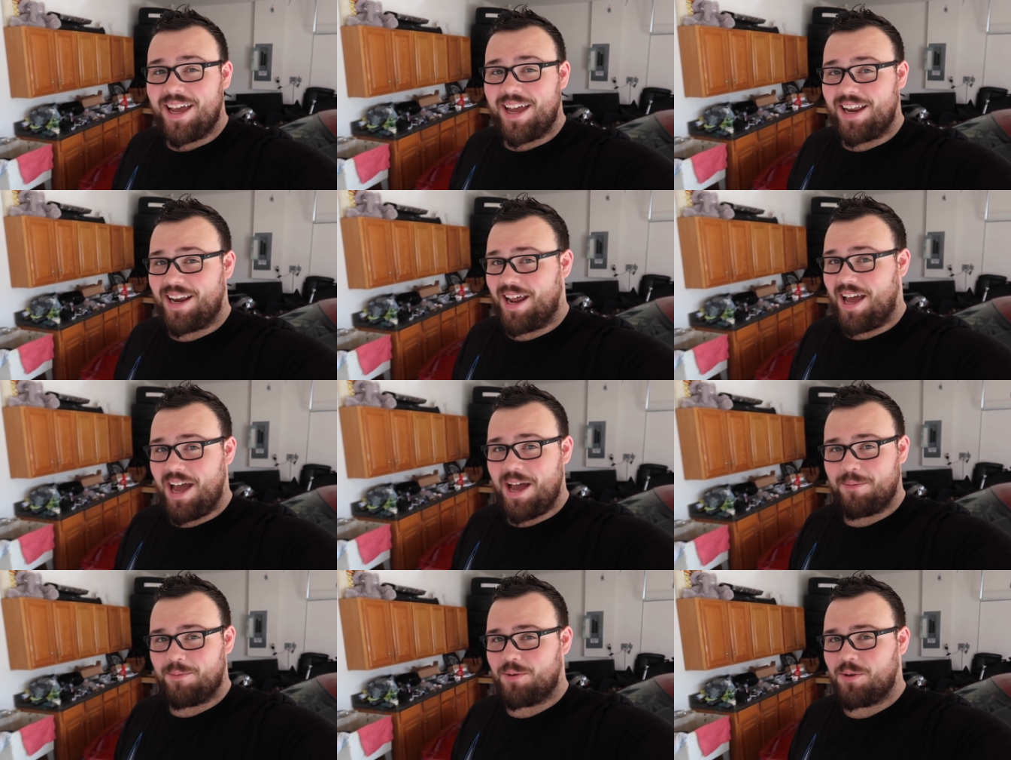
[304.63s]
and
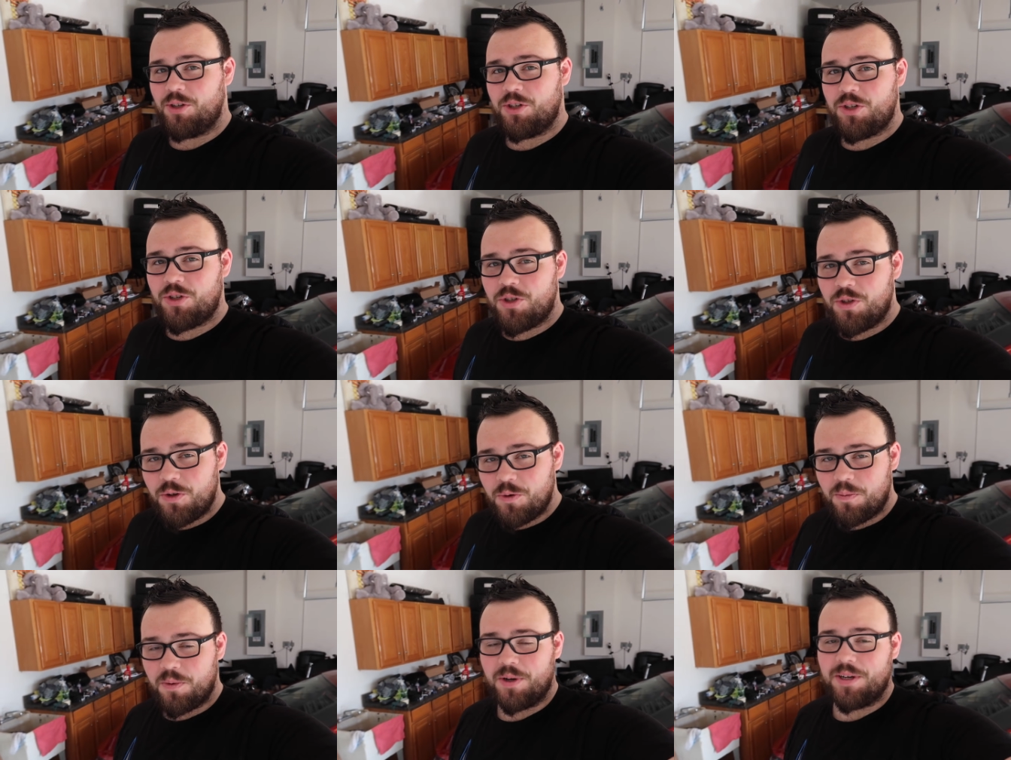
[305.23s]
I'm
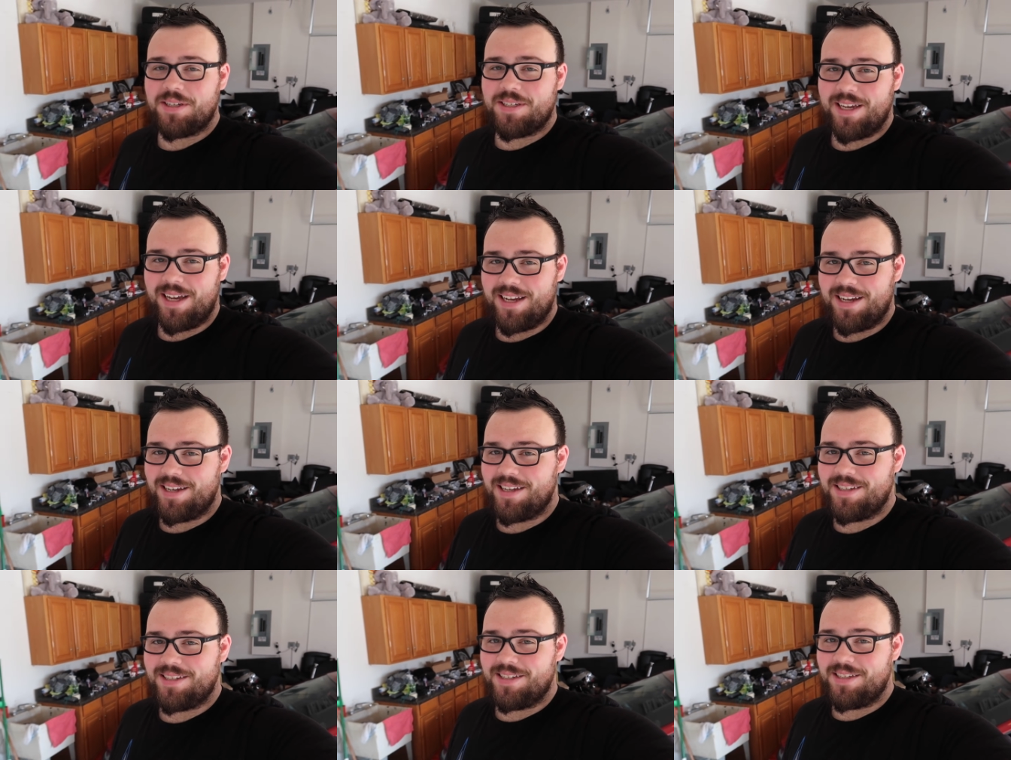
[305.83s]
super
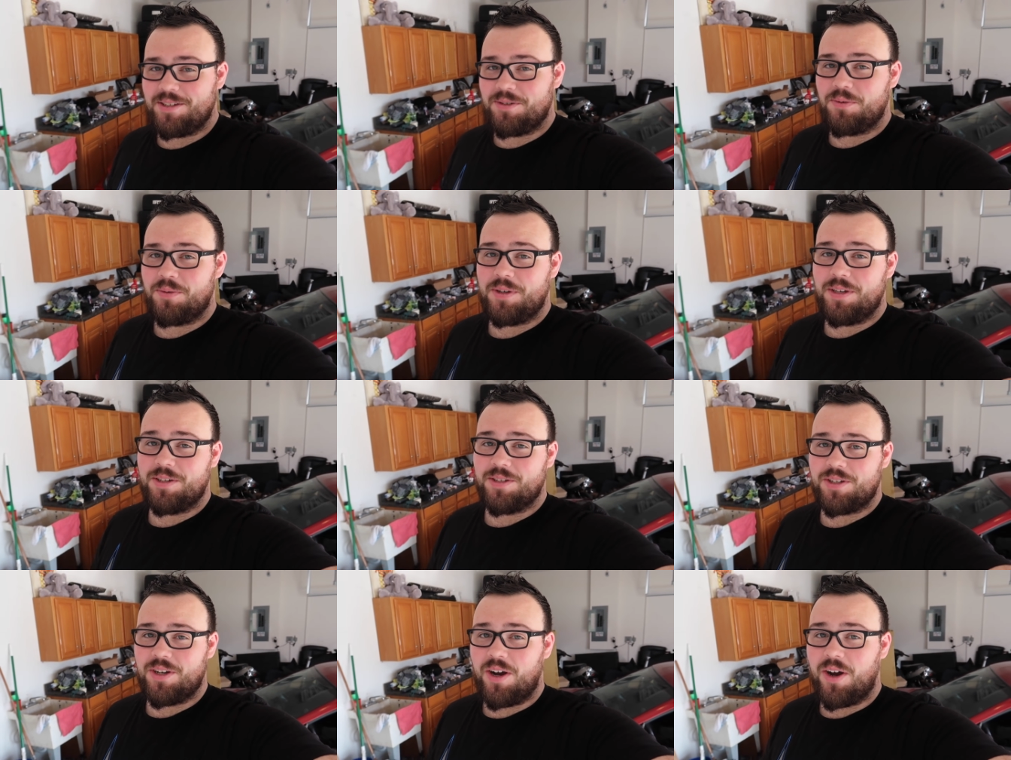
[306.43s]
excited because these
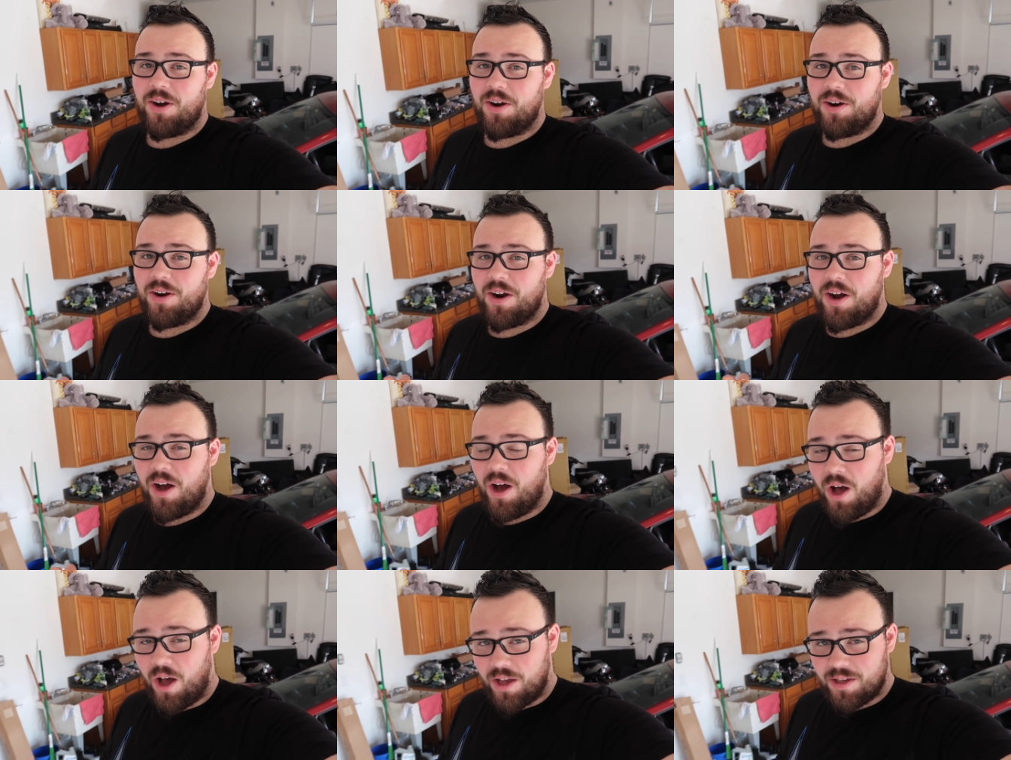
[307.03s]
wheels
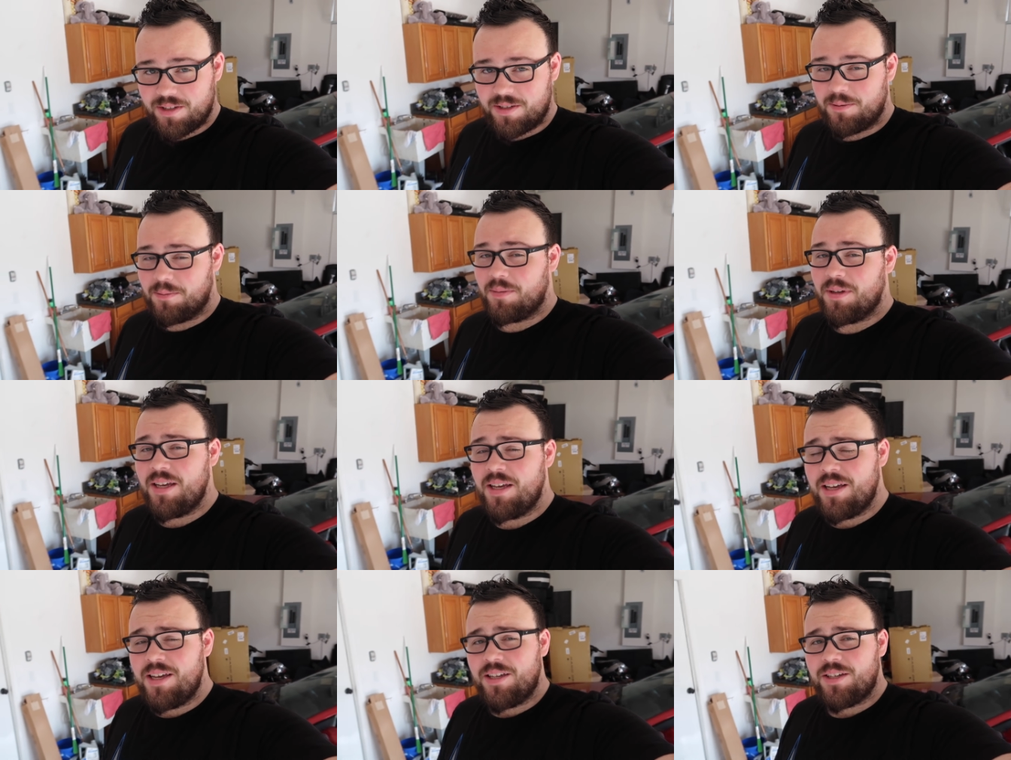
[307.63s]
are
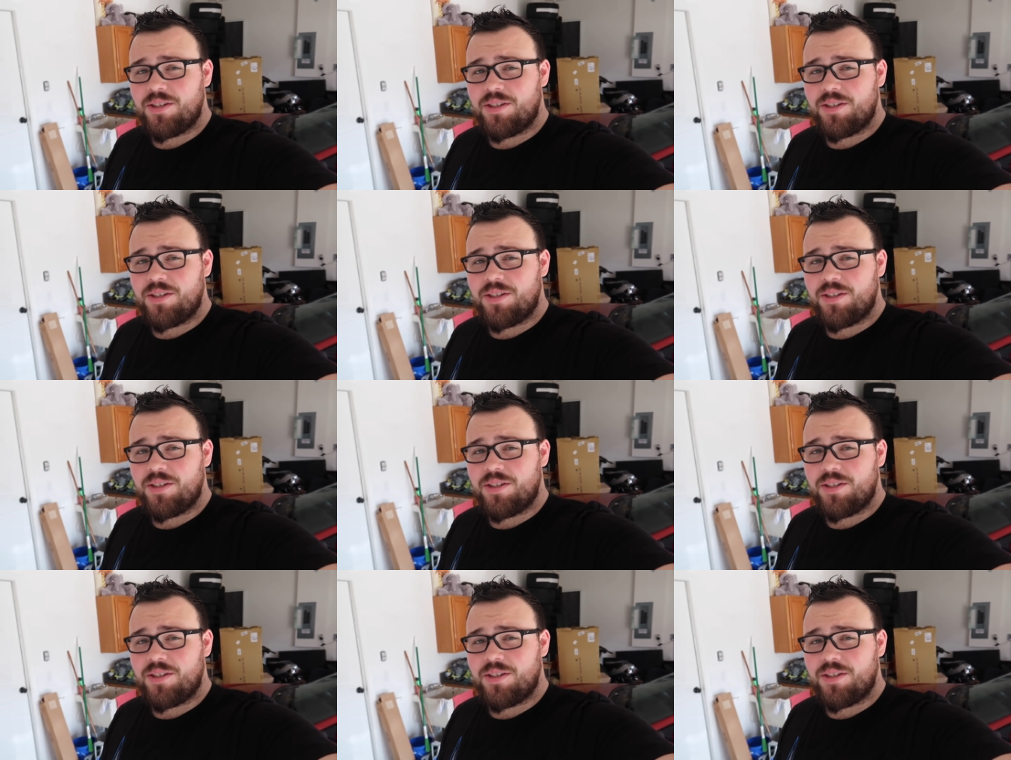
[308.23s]
awesome.